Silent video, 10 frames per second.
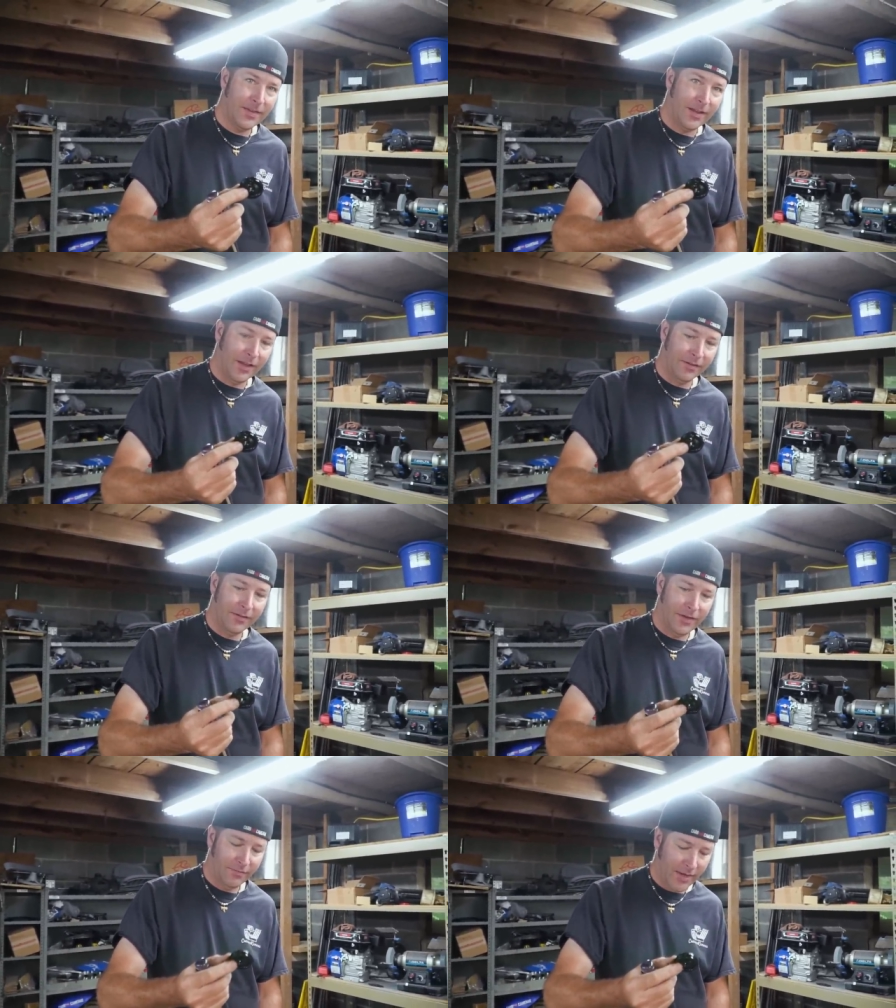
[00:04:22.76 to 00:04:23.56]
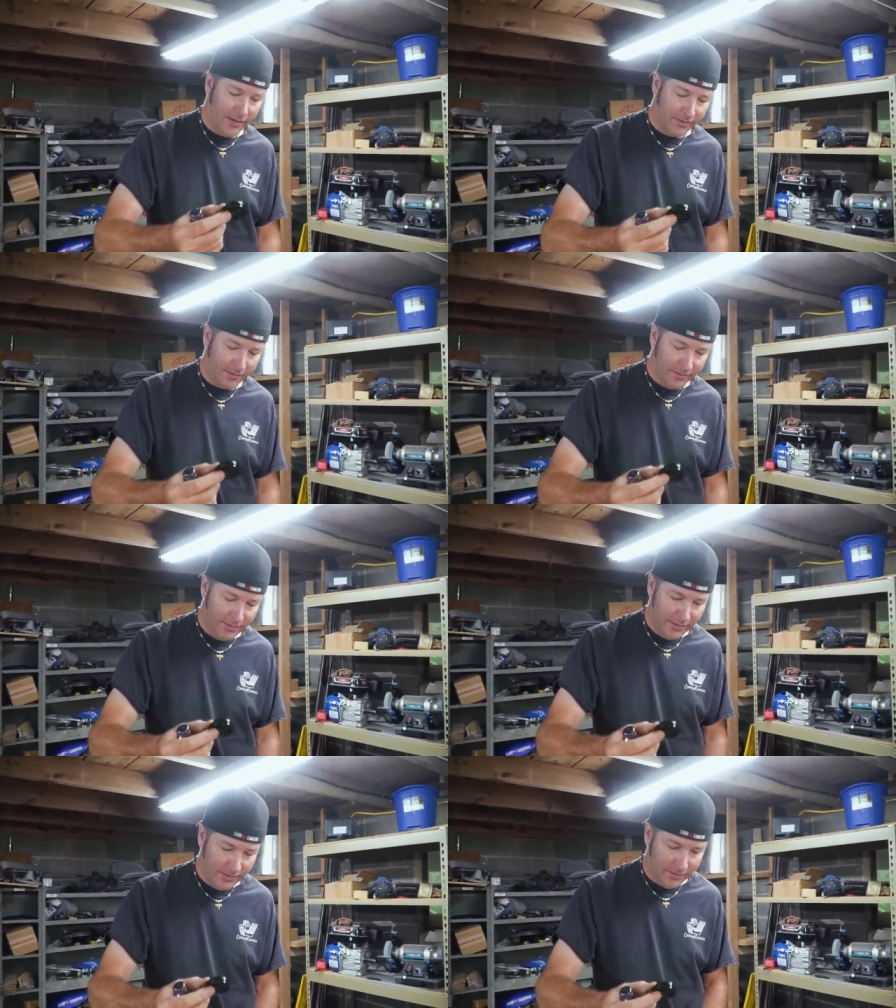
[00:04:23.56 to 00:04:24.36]
Yeah. In fact,
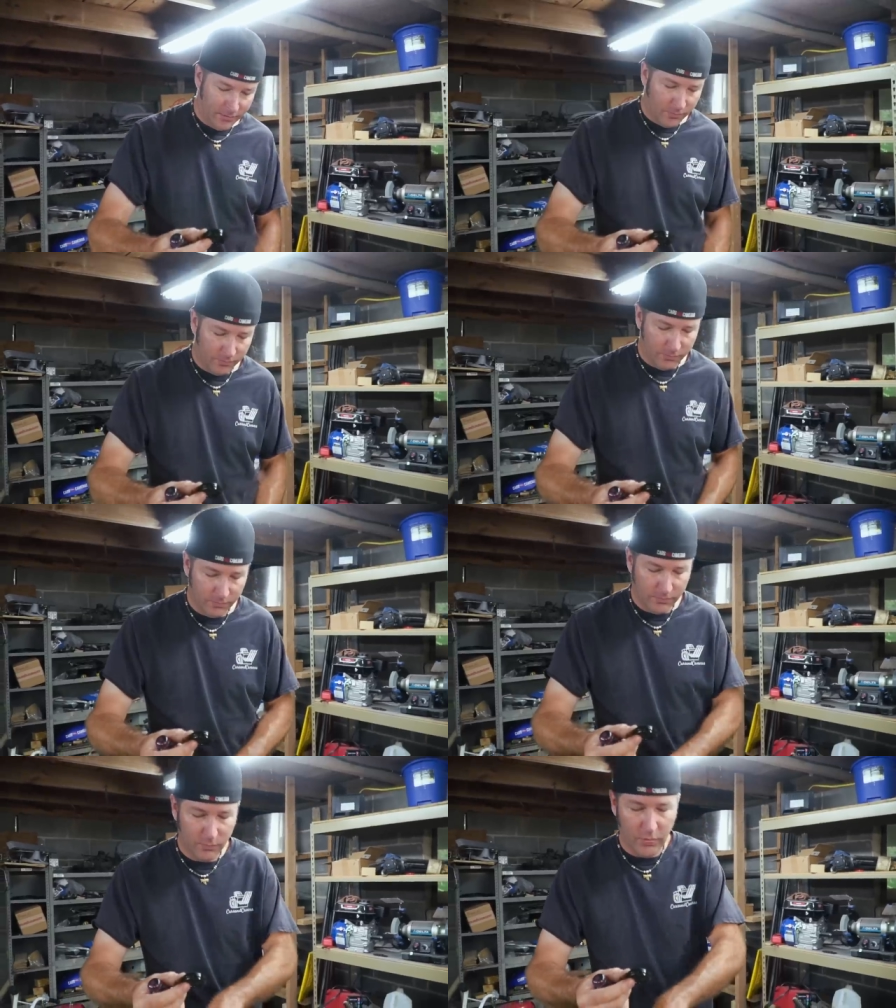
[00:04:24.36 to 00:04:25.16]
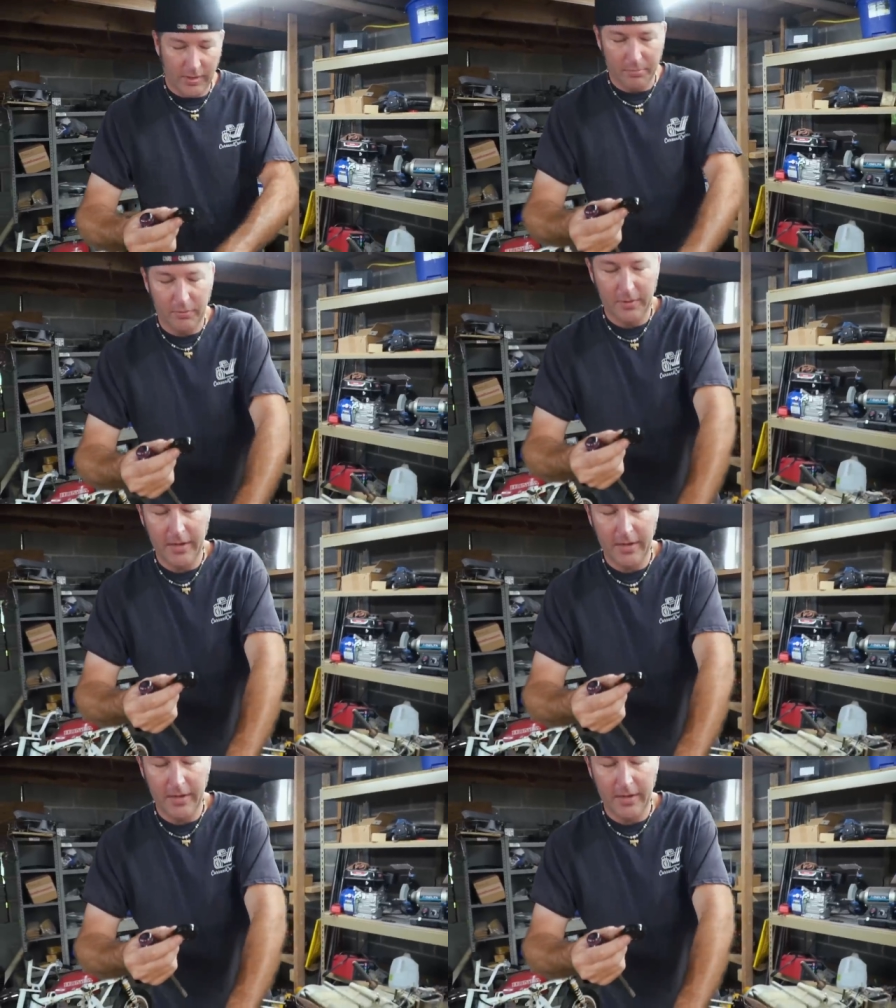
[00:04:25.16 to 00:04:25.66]
when I pulled